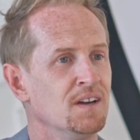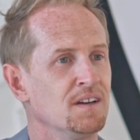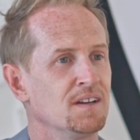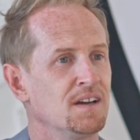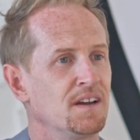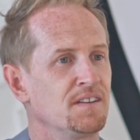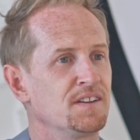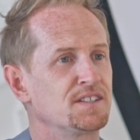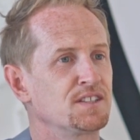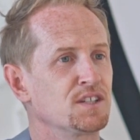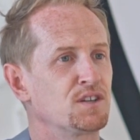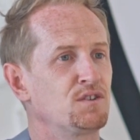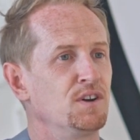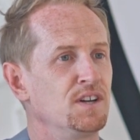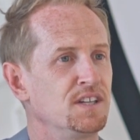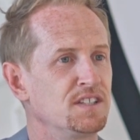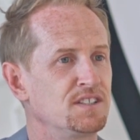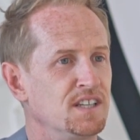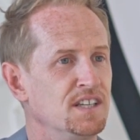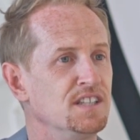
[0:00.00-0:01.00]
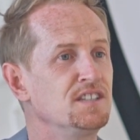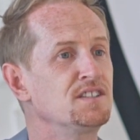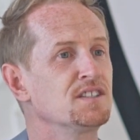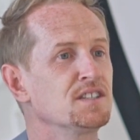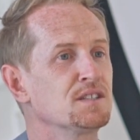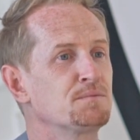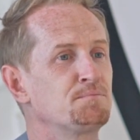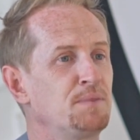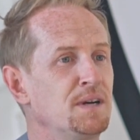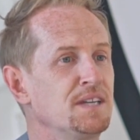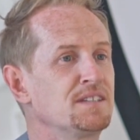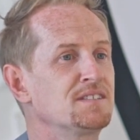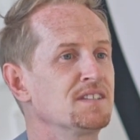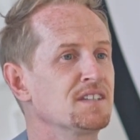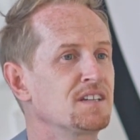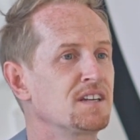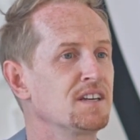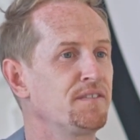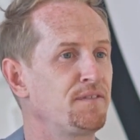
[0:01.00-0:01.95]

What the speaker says: Now, this accreditation is basically